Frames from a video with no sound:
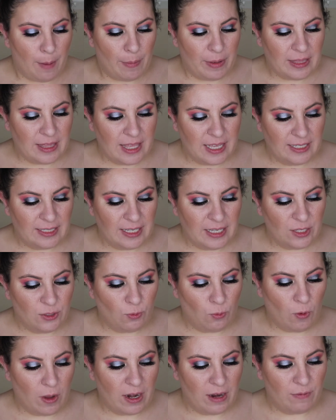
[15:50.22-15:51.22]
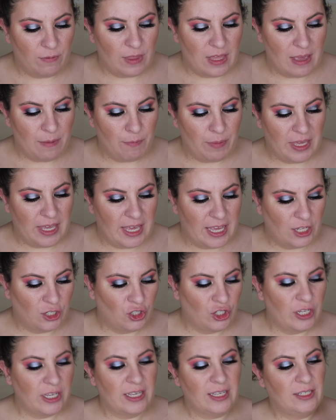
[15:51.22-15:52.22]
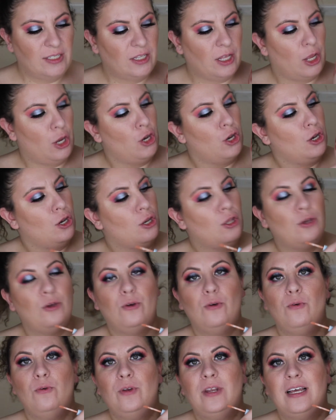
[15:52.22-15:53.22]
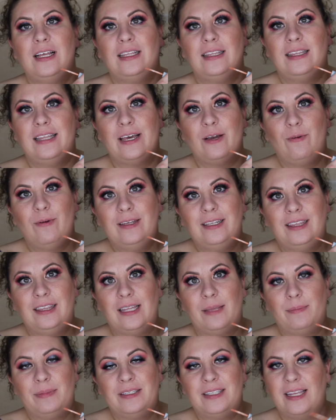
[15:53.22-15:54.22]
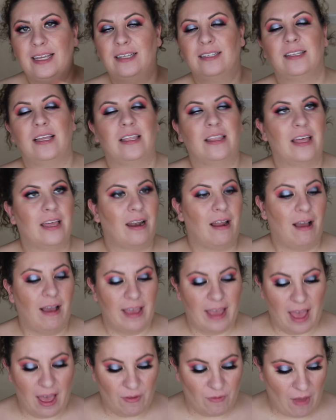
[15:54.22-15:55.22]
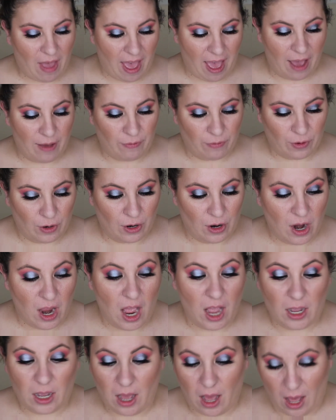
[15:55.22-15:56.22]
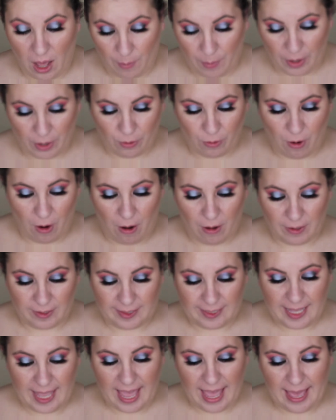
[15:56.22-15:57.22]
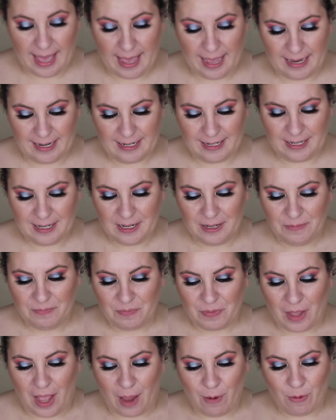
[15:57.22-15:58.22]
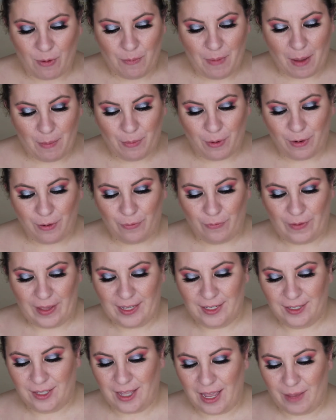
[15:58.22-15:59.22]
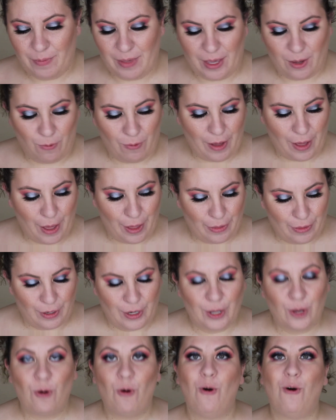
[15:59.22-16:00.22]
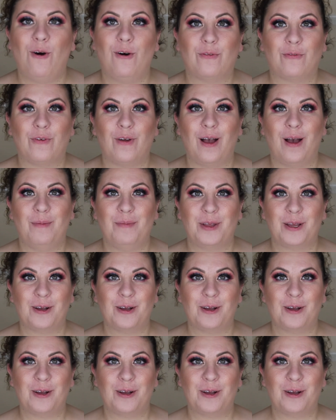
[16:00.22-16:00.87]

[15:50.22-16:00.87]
but this is one of the peachiest nude liquid lipsticks that I have ever come across. And I remember FaceTiming with Nicole from